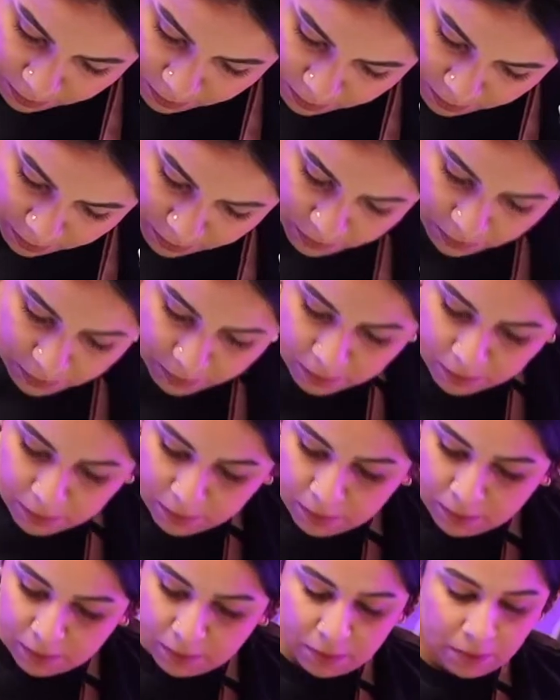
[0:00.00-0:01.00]

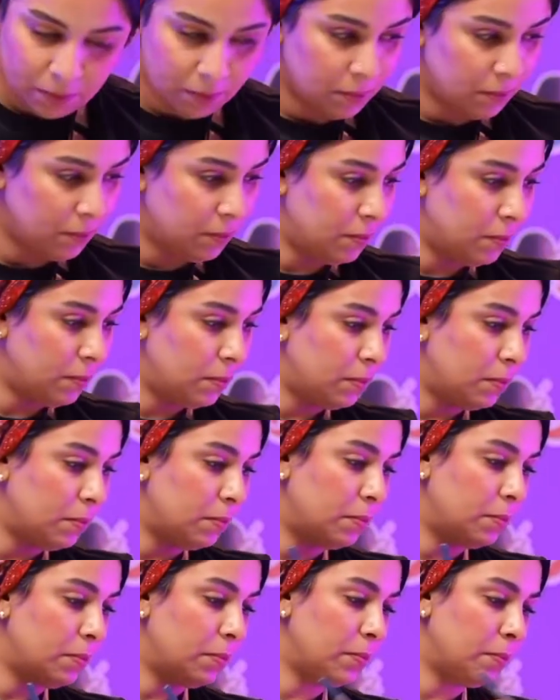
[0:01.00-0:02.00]

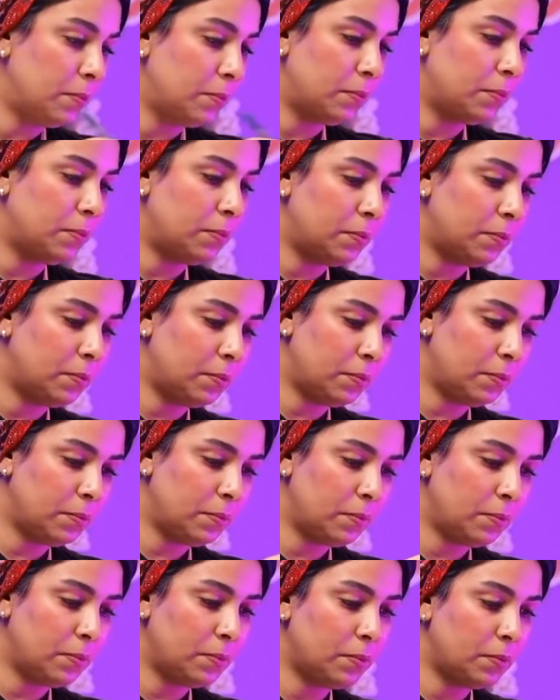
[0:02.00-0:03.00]

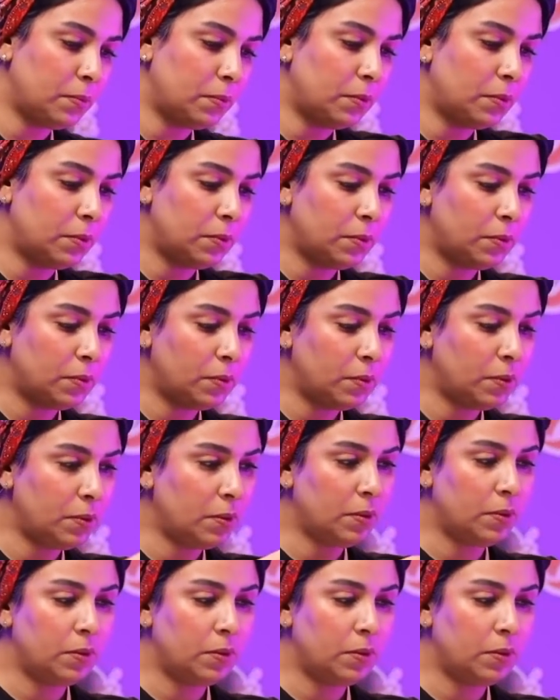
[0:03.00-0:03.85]
Nobody speaks.